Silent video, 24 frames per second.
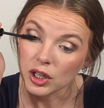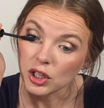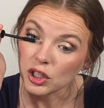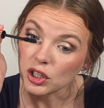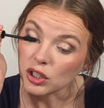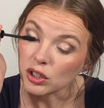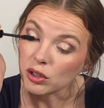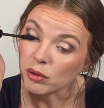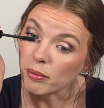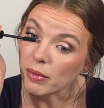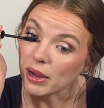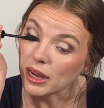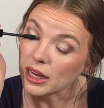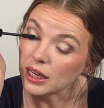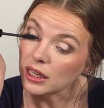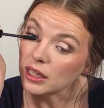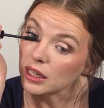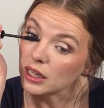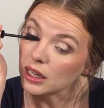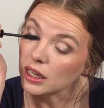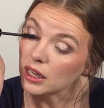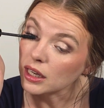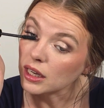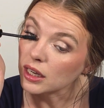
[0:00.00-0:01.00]
you may
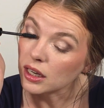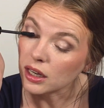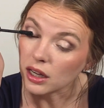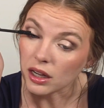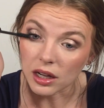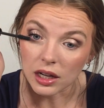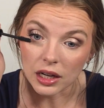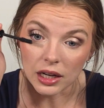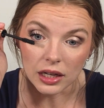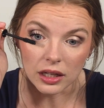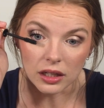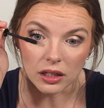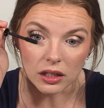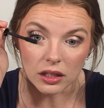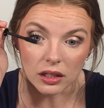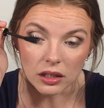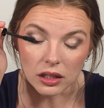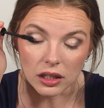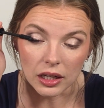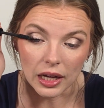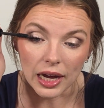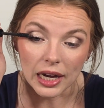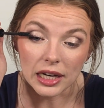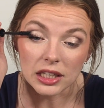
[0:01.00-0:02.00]
need a
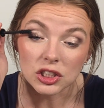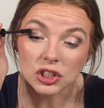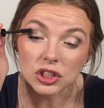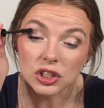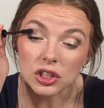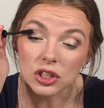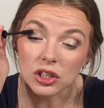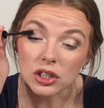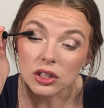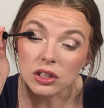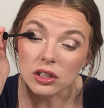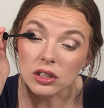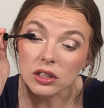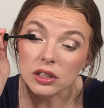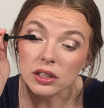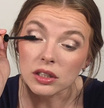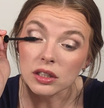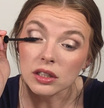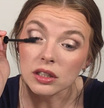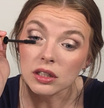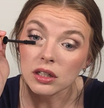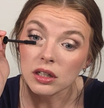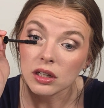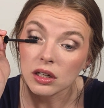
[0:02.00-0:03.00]
lash curler.